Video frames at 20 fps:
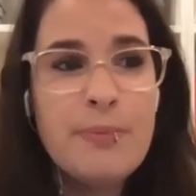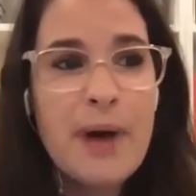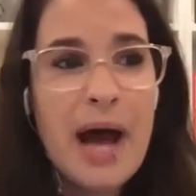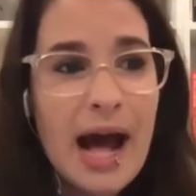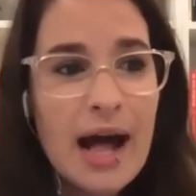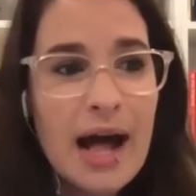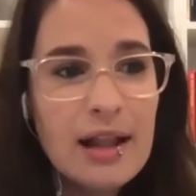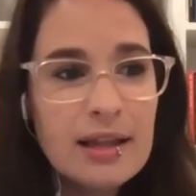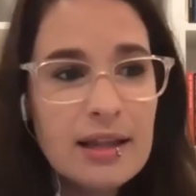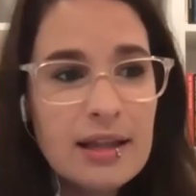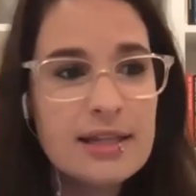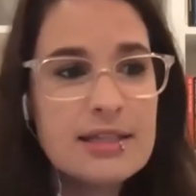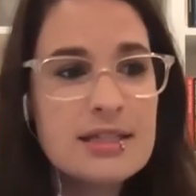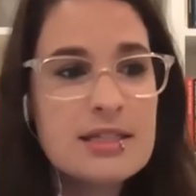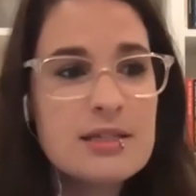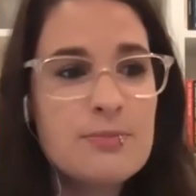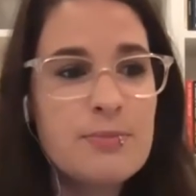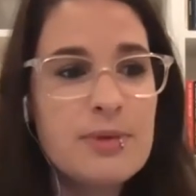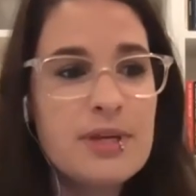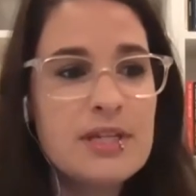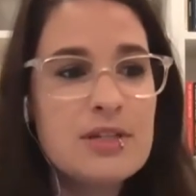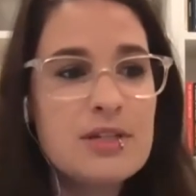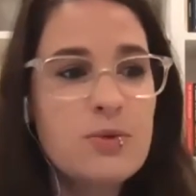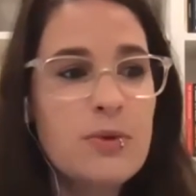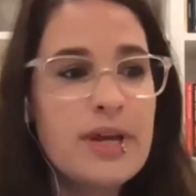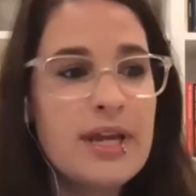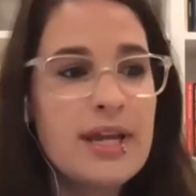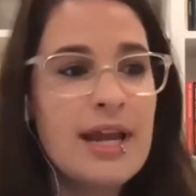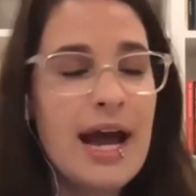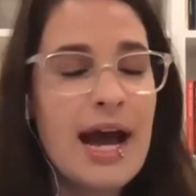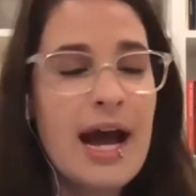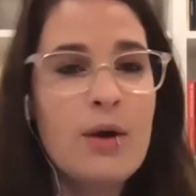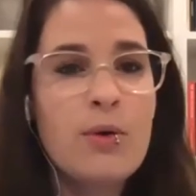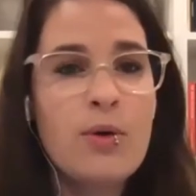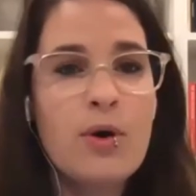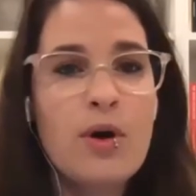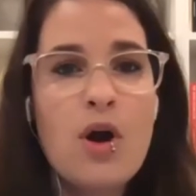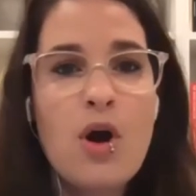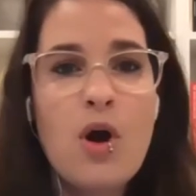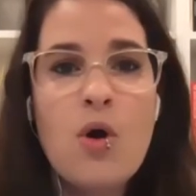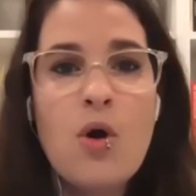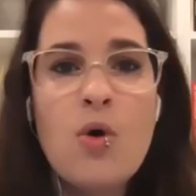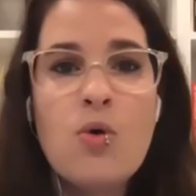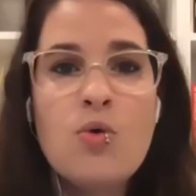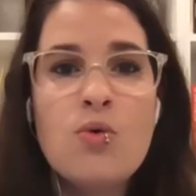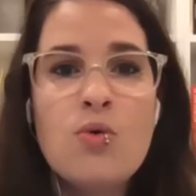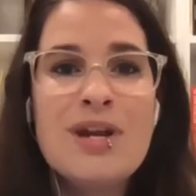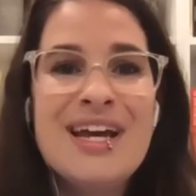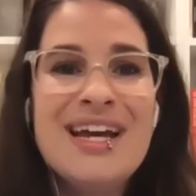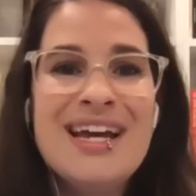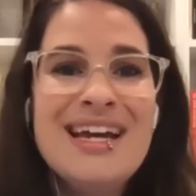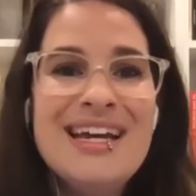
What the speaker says: balance between our own